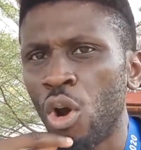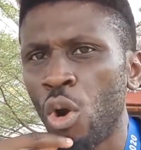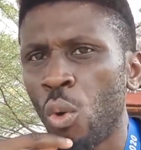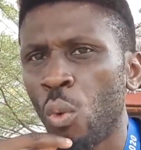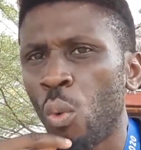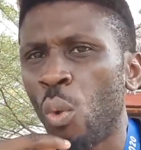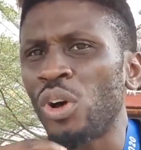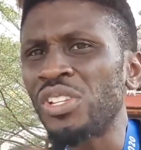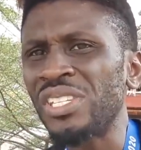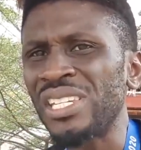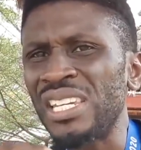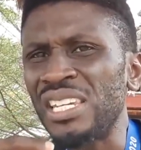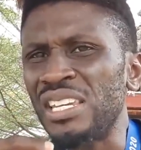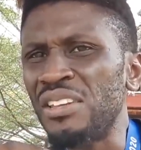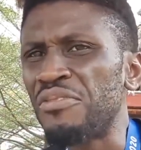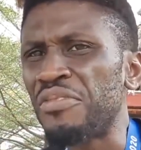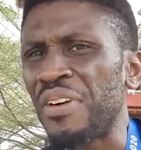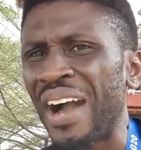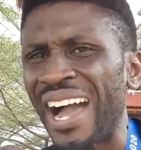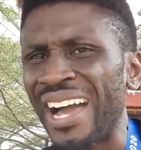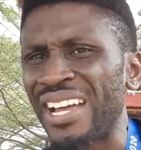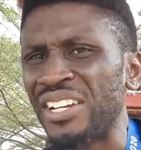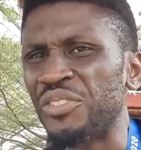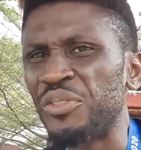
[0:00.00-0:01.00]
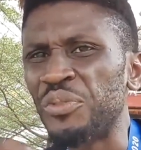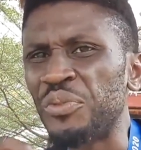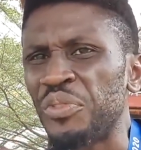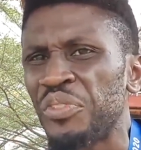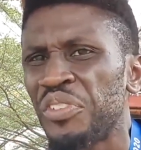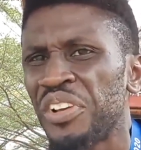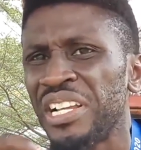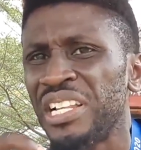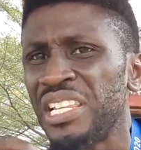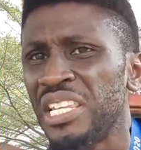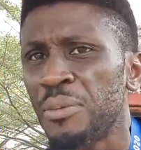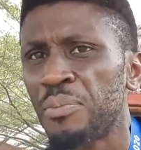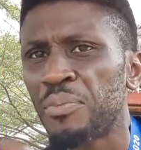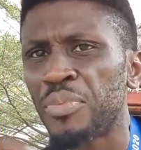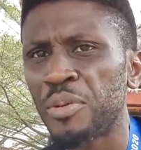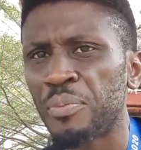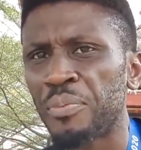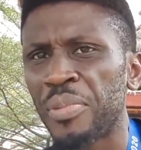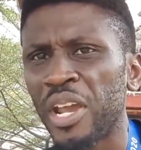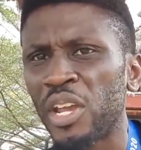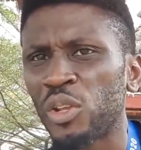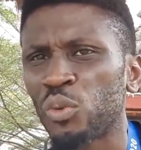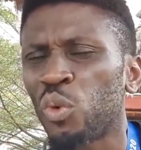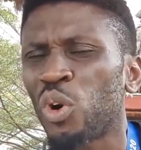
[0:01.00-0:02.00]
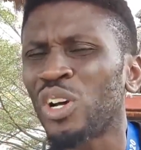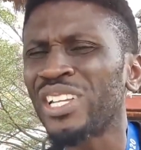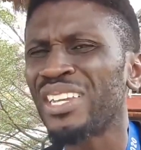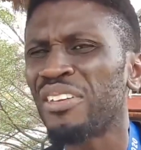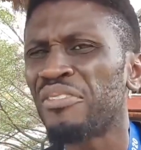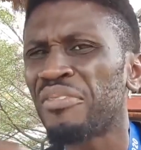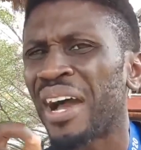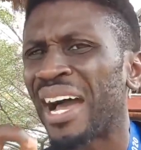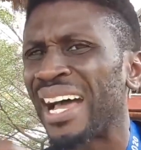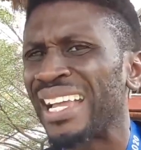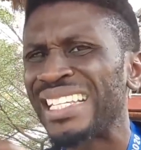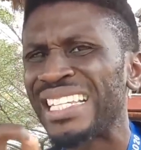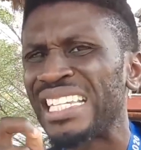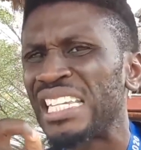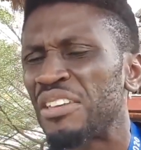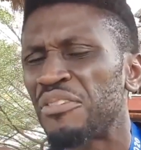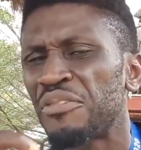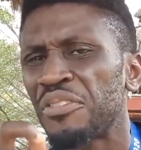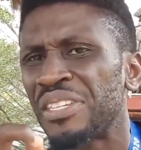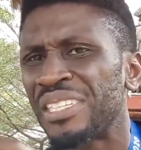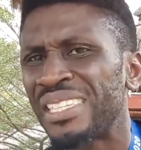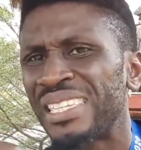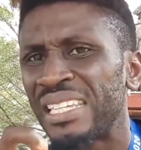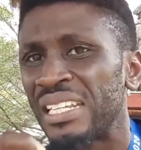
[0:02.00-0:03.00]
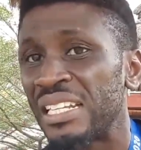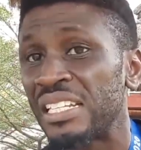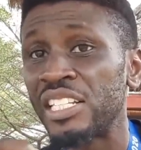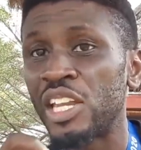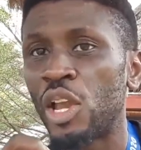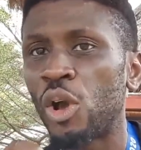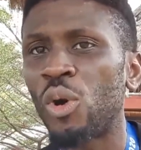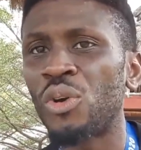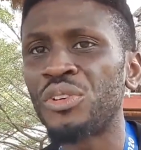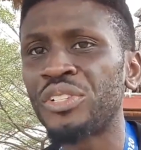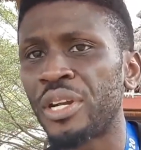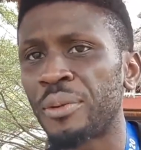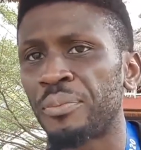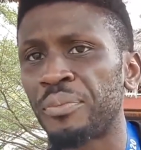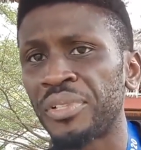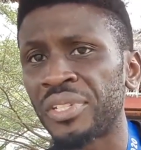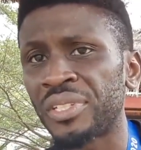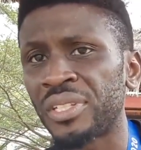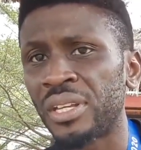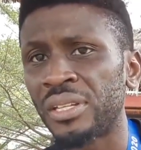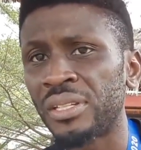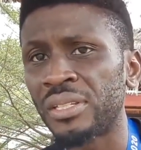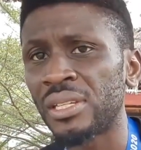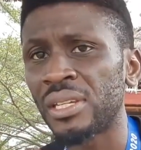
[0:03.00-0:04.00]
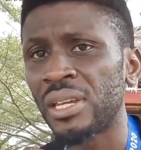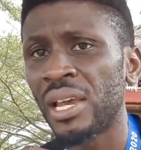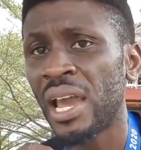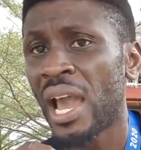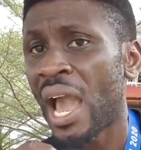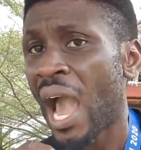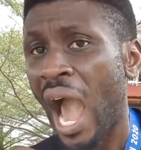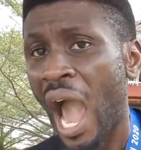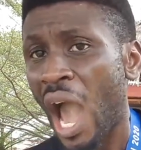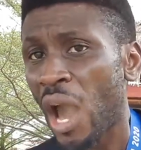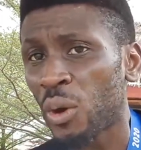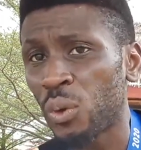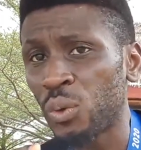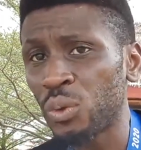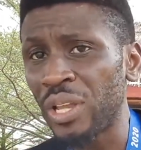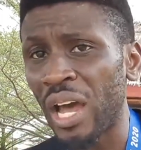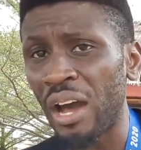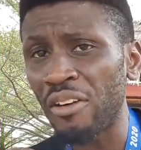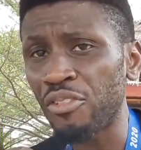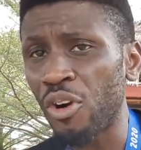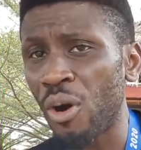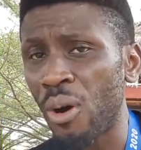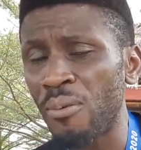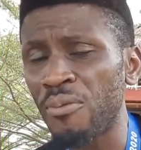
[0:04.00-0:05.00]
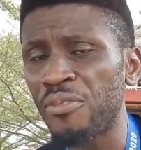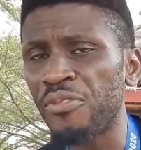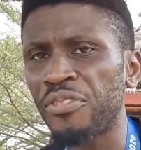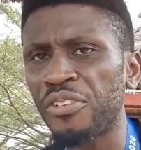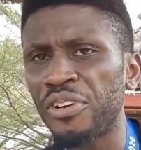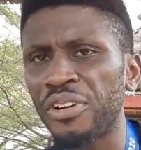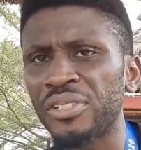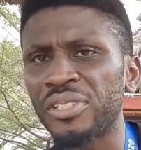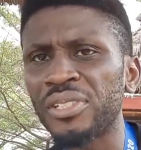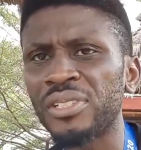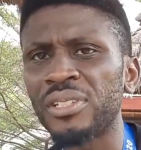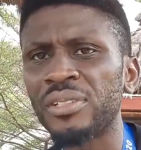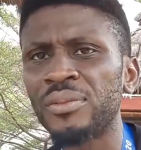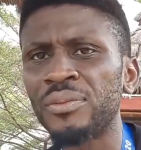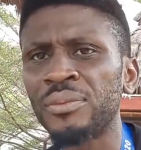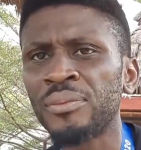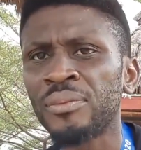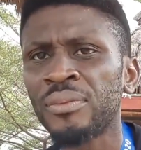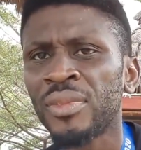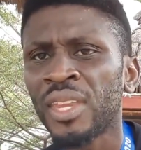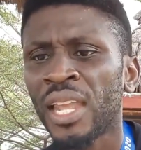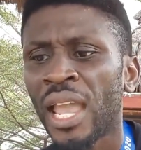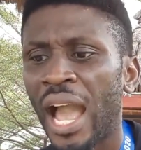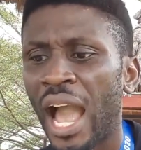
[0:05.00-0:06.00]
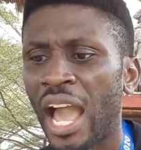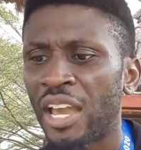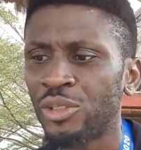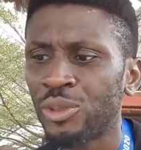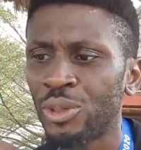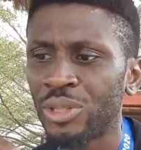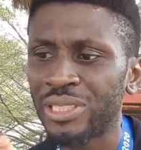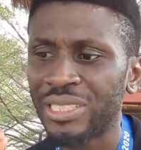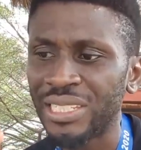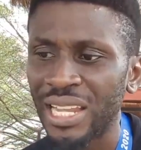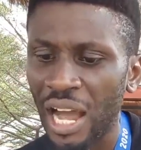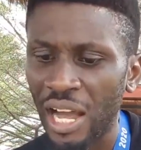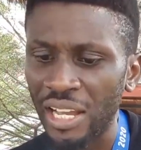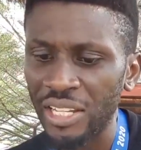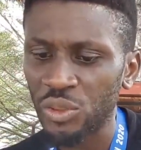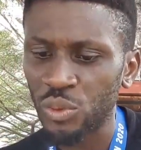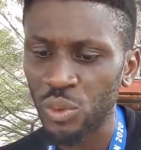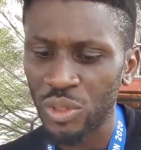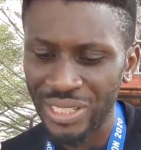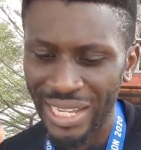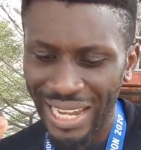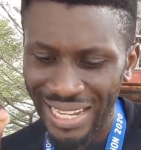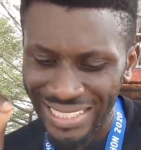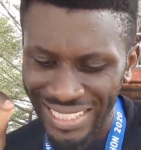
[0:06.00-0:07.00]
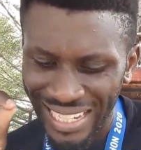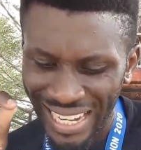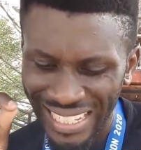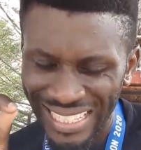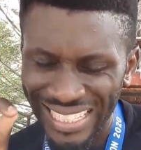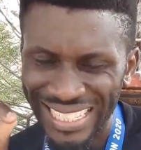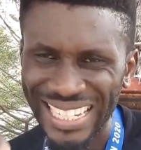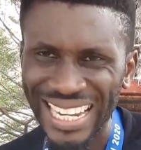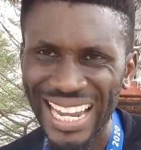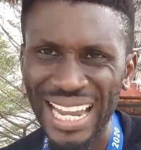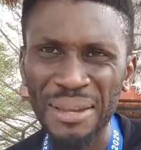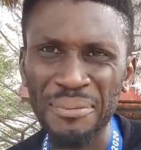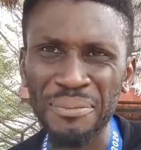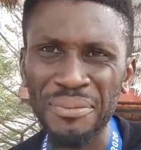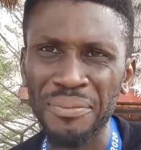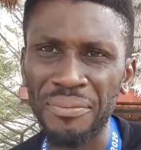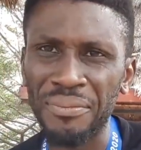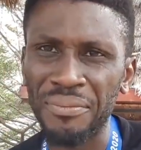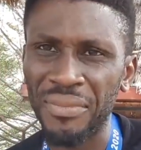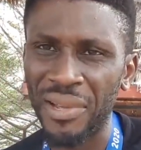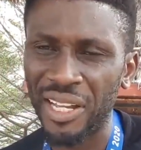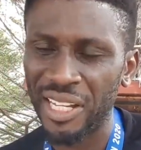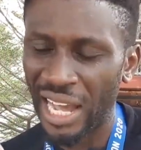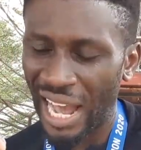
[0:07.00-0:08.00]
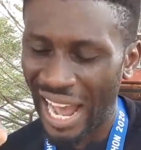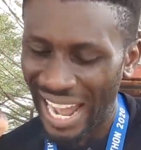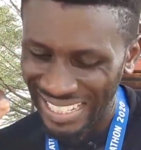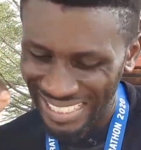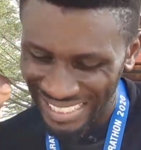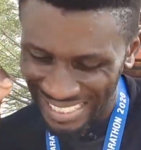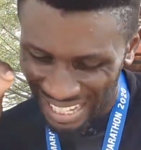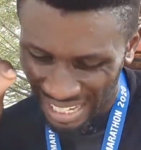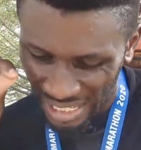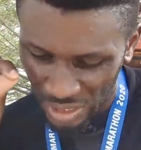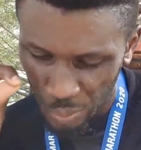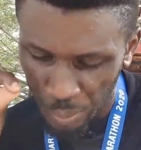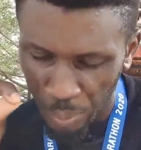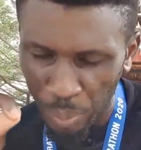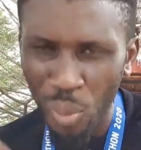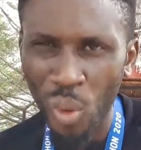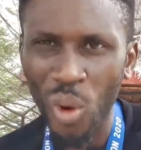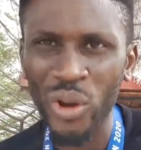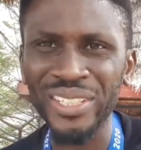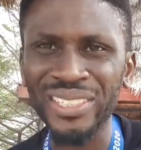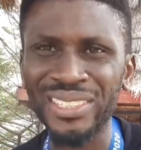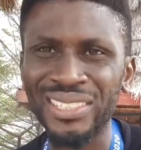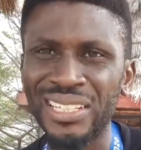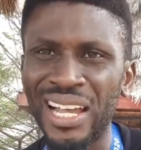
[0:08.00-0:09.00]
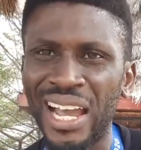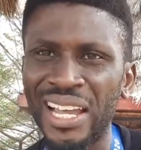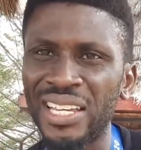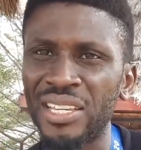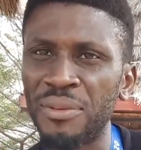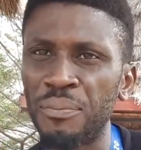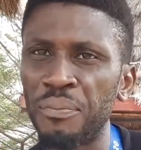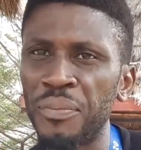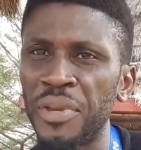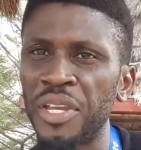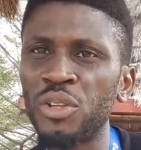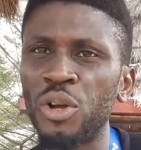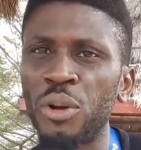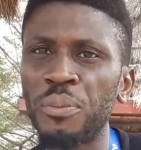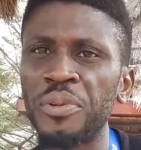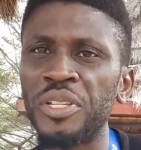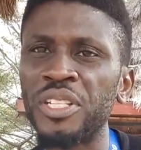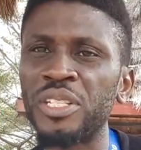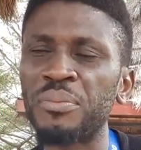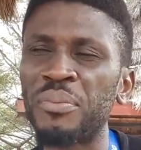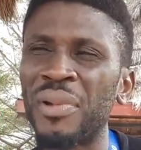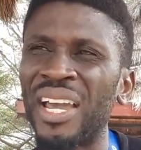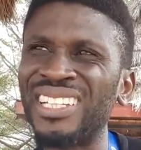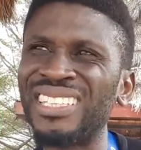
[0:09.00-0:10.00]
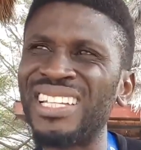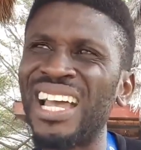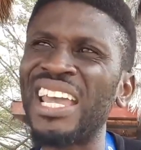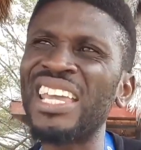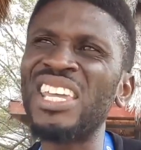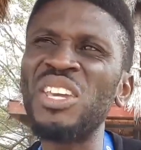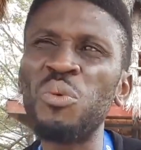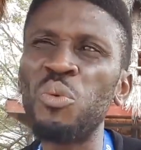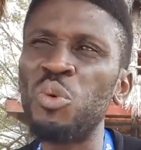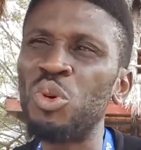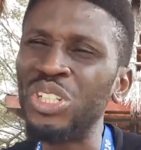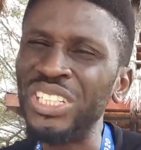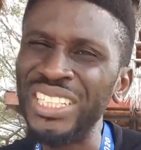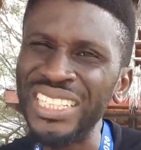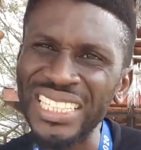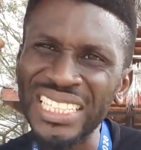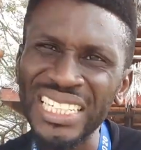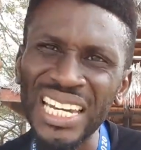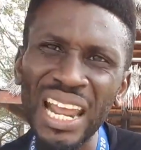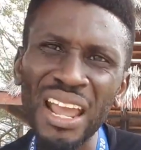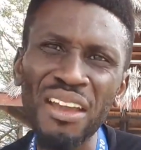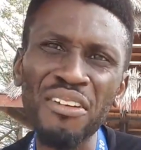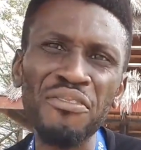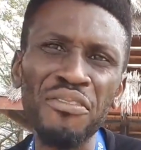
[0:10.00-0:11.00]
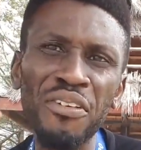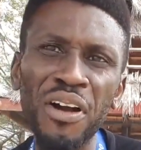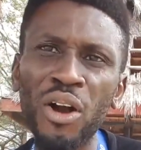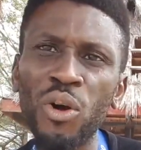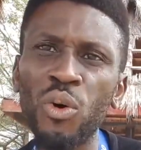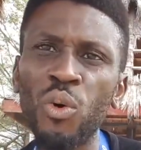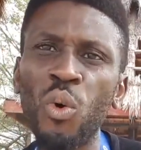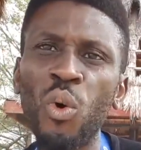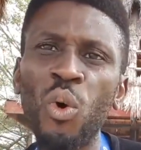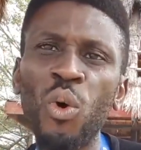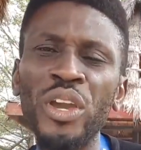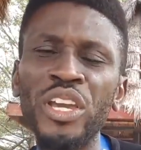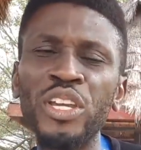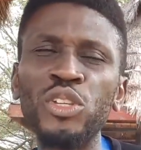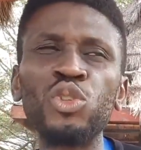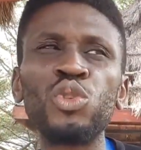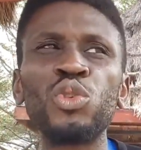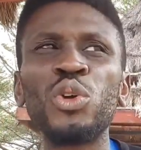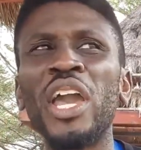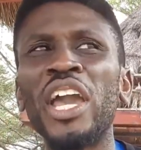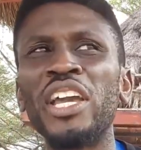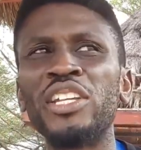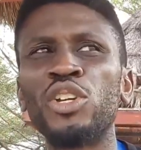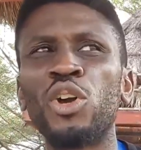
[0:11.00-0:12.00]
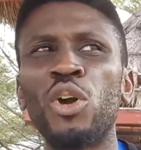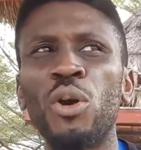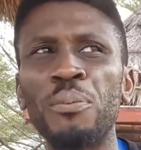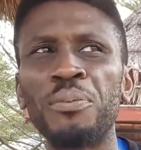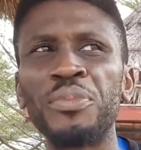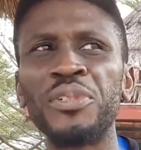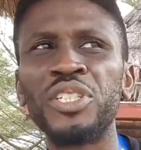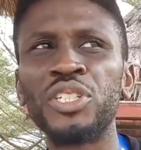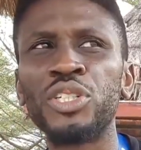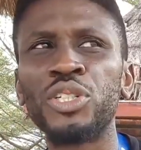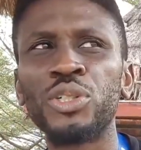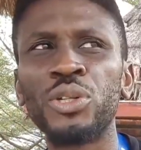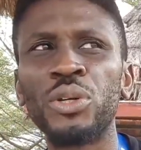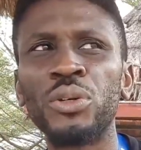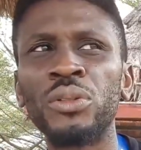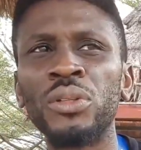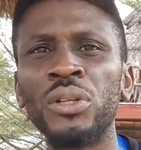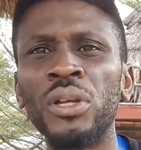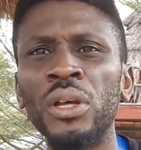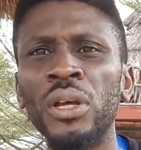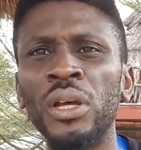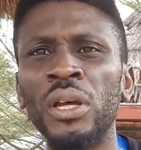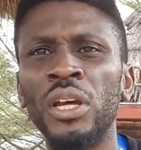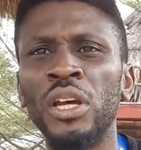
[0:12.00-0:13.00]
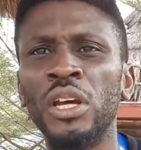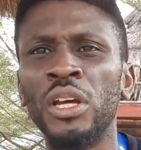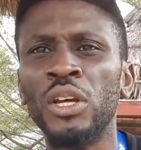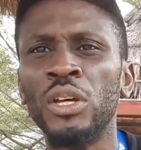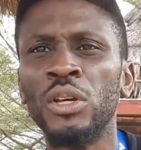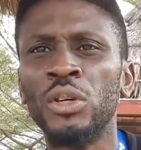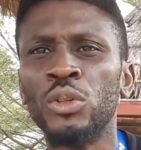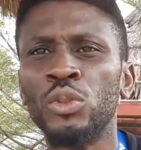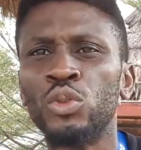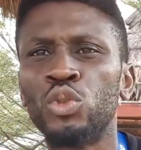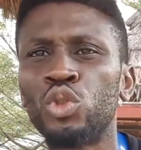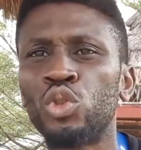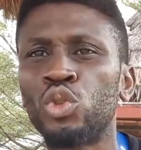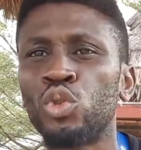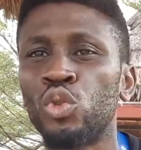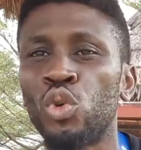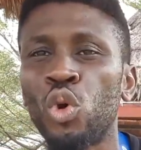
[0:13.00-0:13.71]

what if i had really prepared what if i had given this a 100% i could have come first and you know that it was at that time at that point that he made up his mind that he would never go into any competition to